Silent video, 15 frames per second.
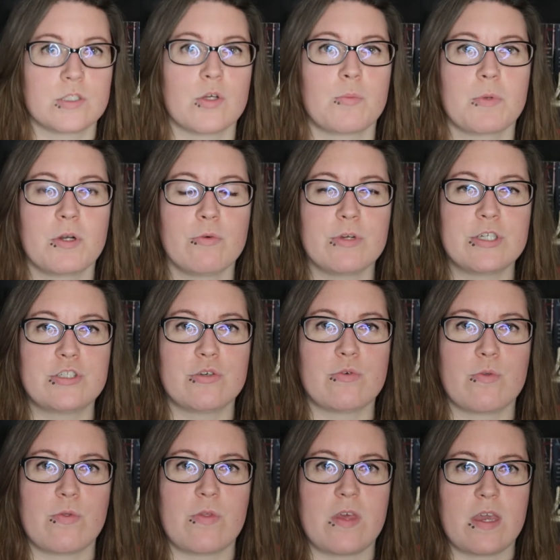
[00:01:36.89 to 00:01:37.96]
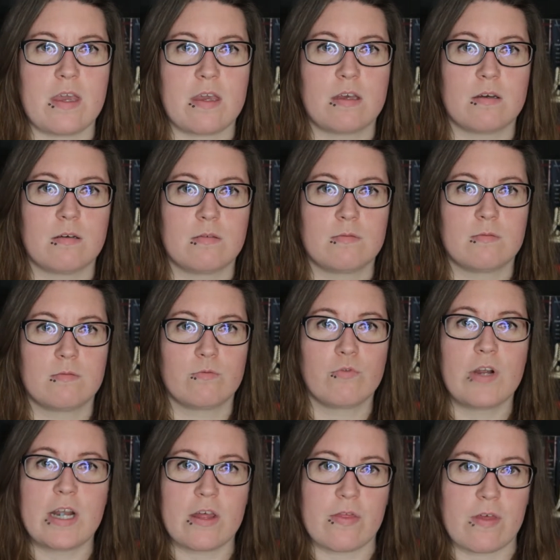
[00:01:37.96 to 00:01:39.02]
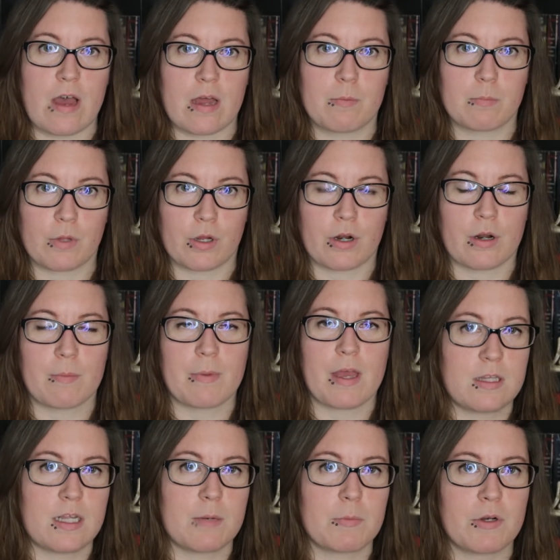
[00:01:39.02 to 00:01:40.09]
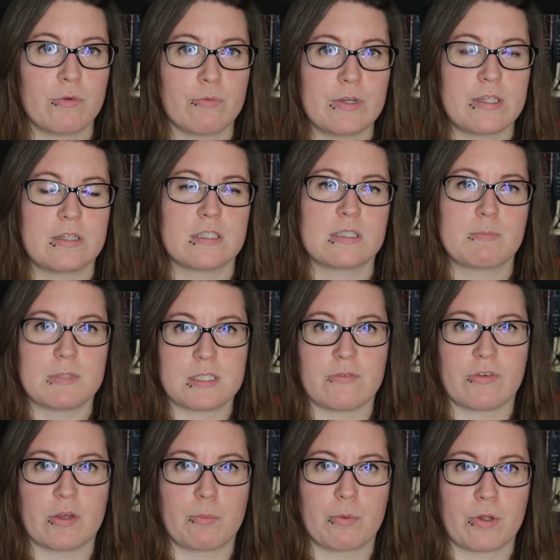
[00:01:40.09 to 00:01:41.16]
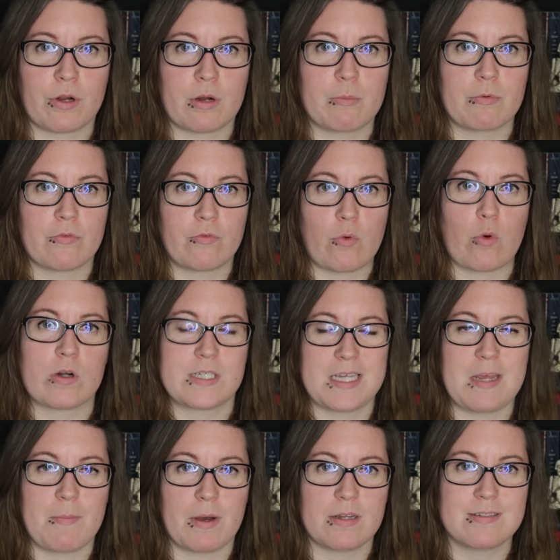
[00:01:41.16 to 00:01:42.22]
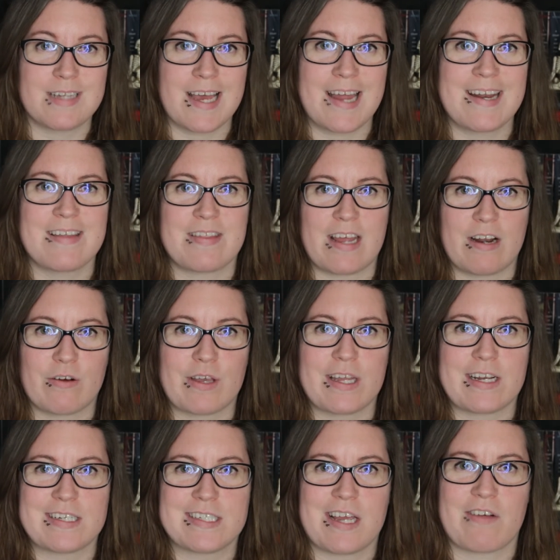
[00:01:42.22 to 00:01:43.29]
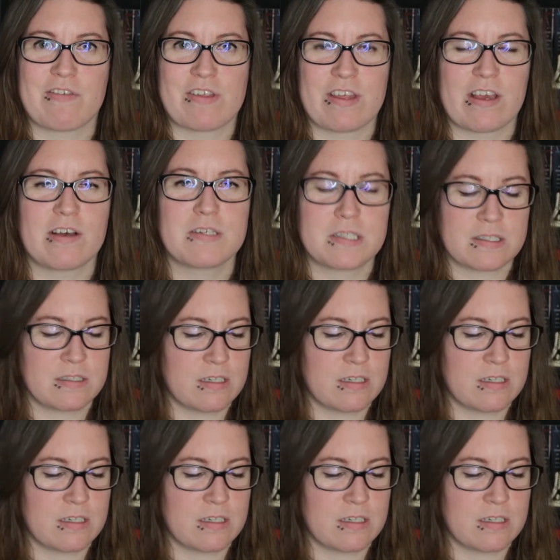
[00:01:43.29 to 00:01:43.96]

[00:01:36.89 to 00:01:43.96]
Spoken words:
So I'm going to read you the readathon blurb, and then I'm going to read the specific blurb for Team Undead, and then I'll get into everything else.